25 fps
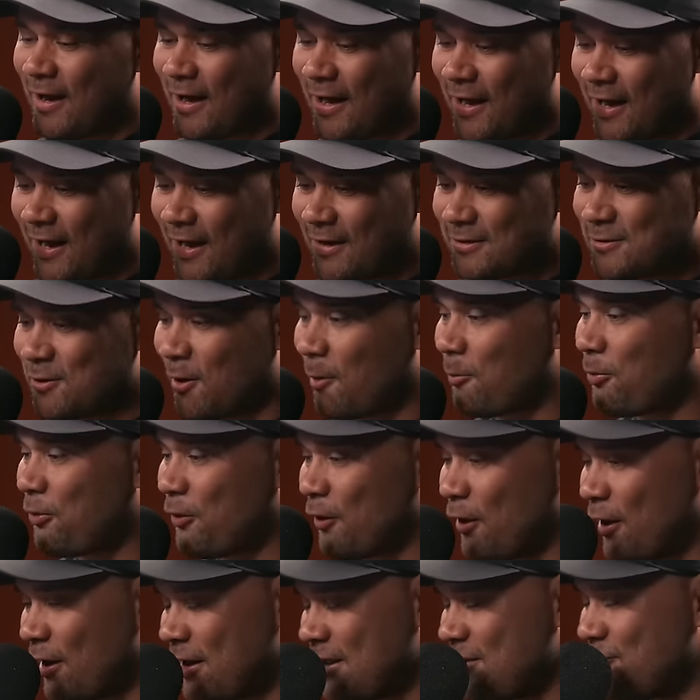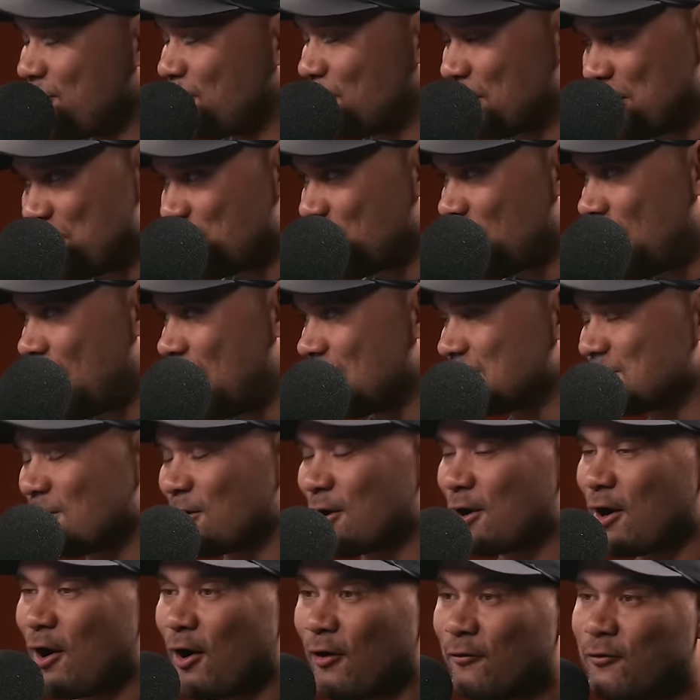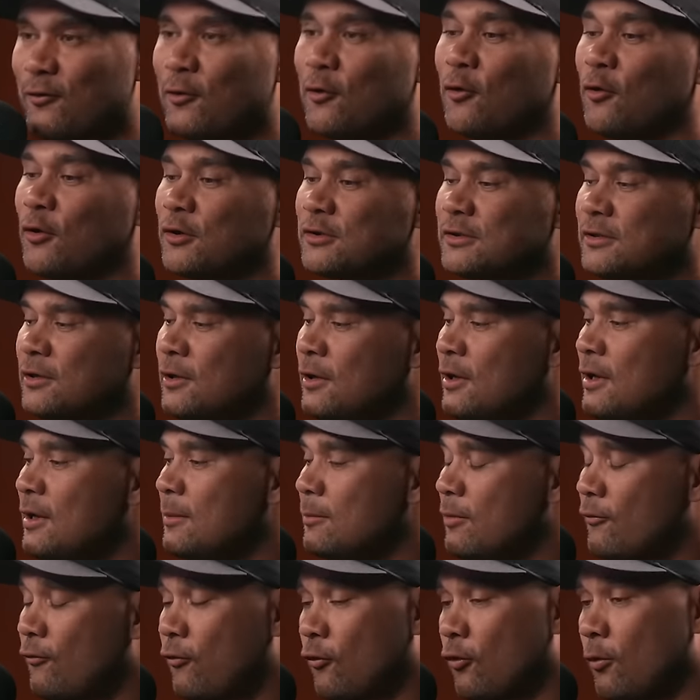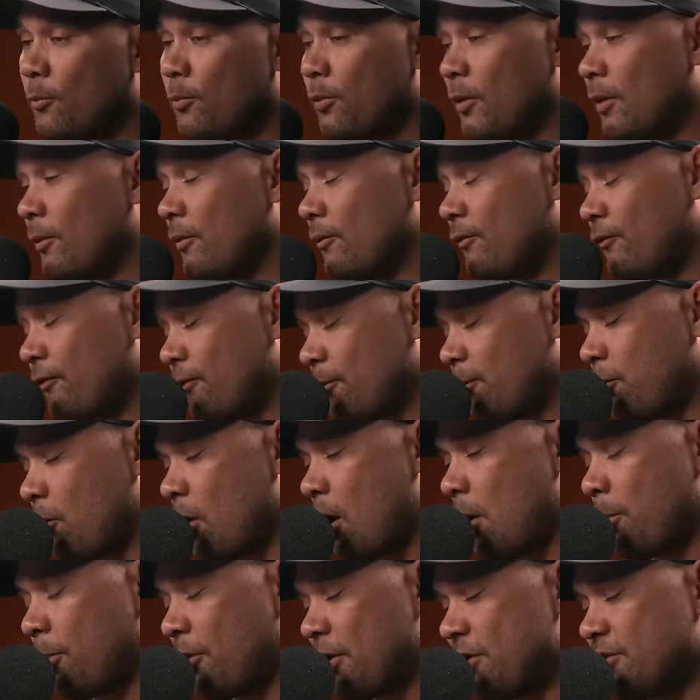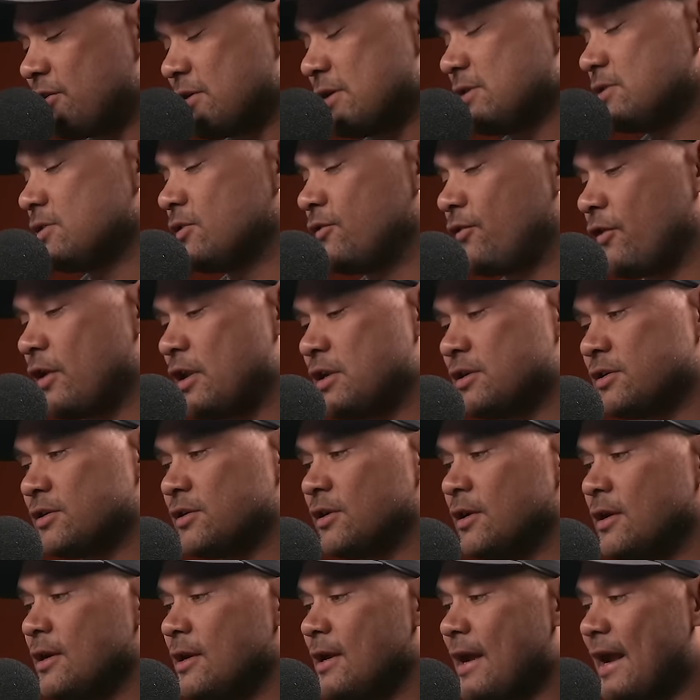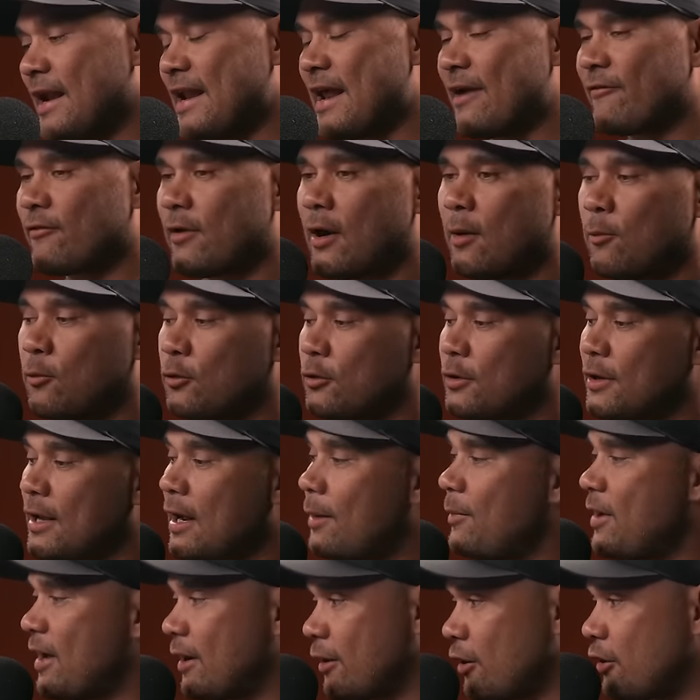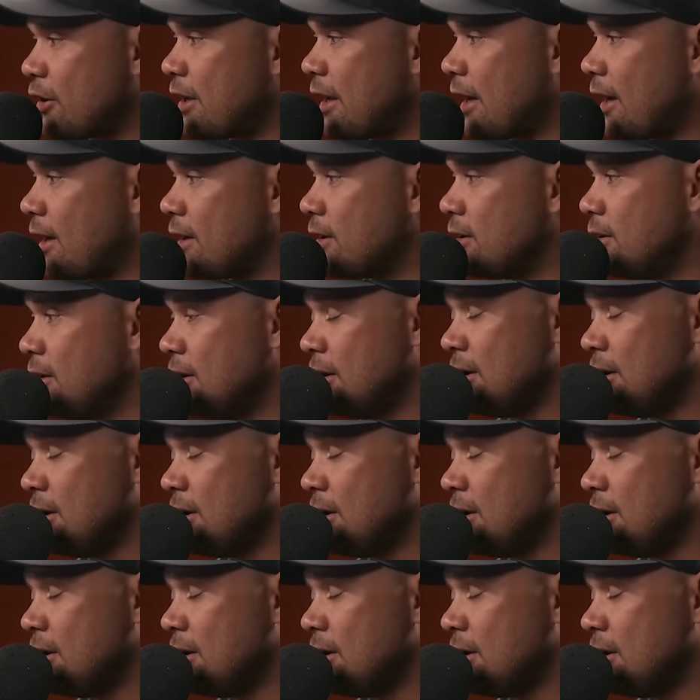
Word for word: uh, top thirty footy players on a golf course before while preseason's finished, and everyone wouldn't come out okay?